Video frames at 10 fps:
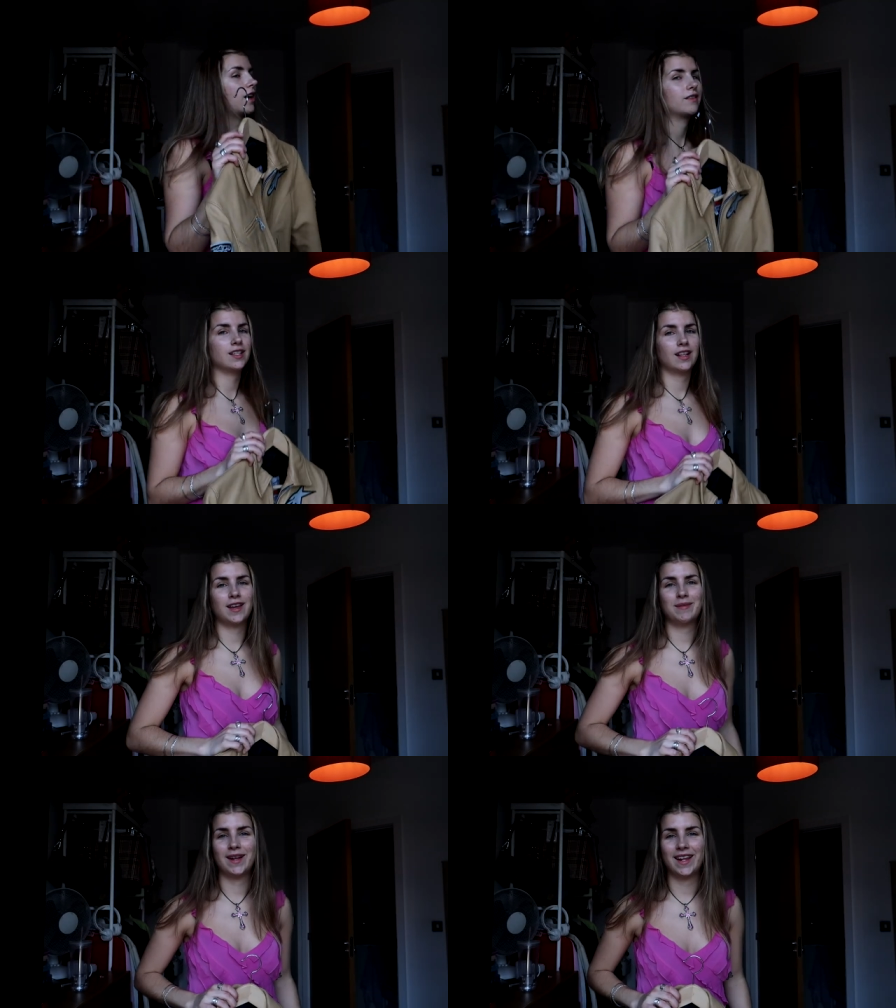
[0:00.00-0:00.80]
Okay, I said
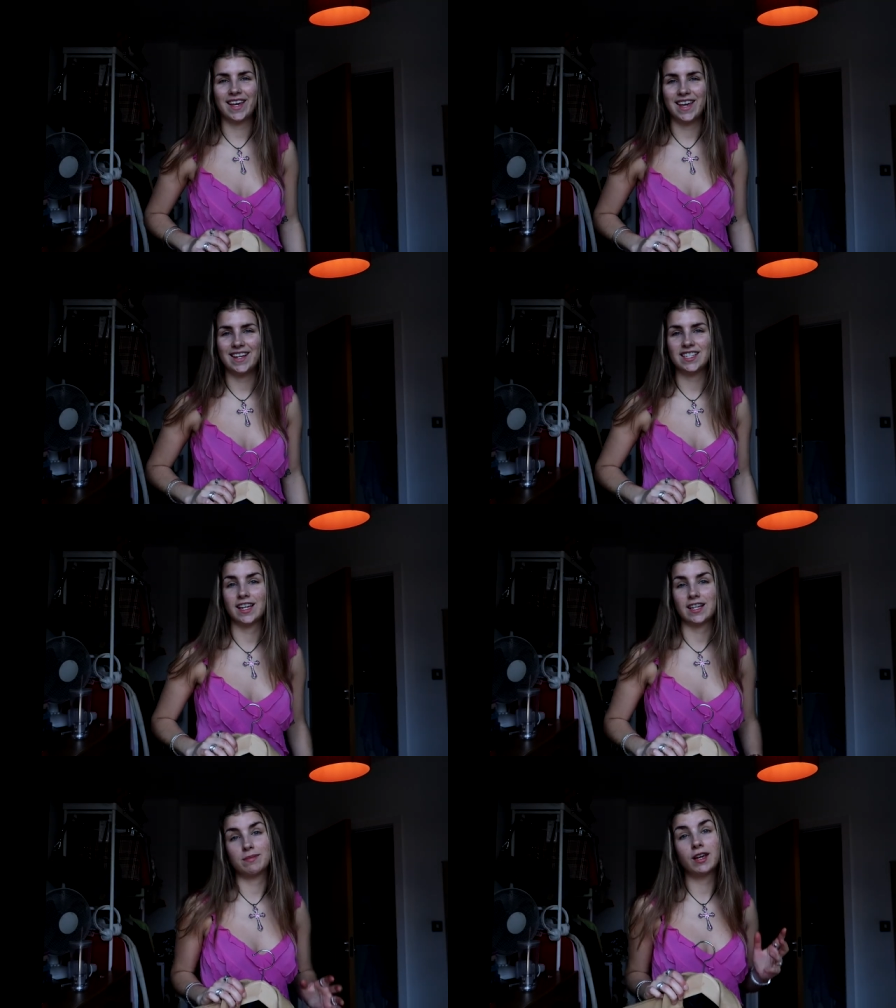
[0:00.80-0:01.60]
that about like 8
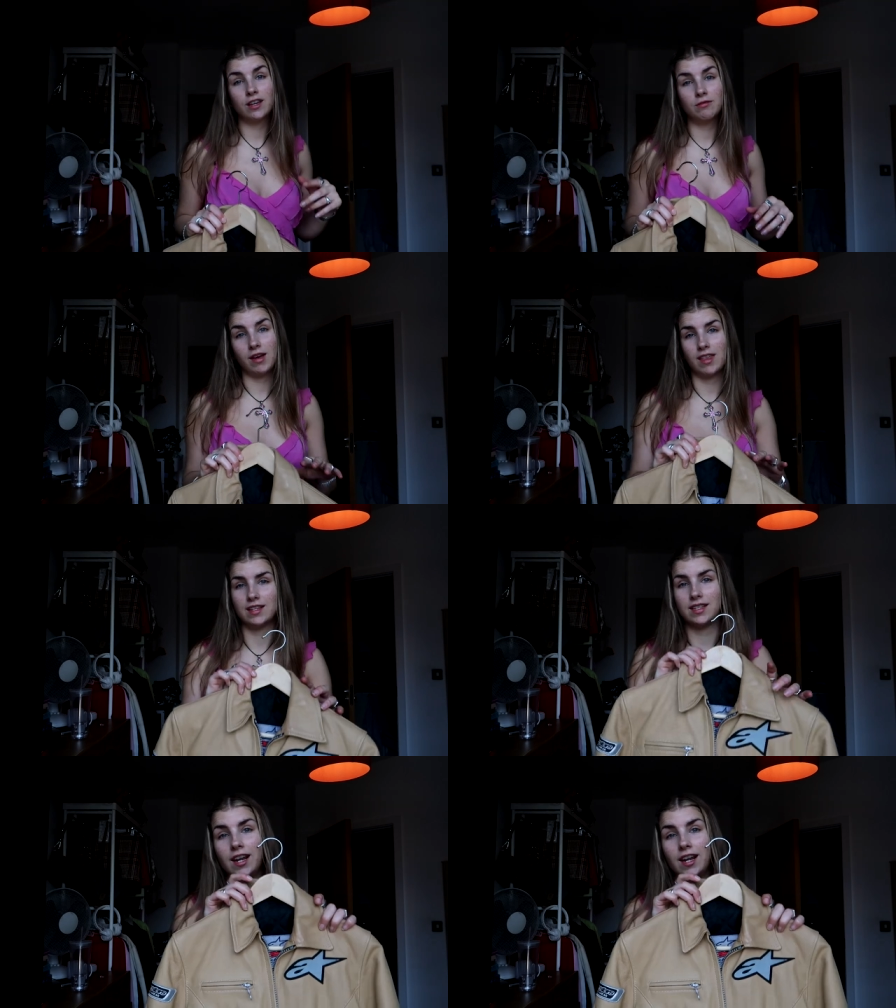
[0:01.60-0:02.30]
jackets, but I could wear this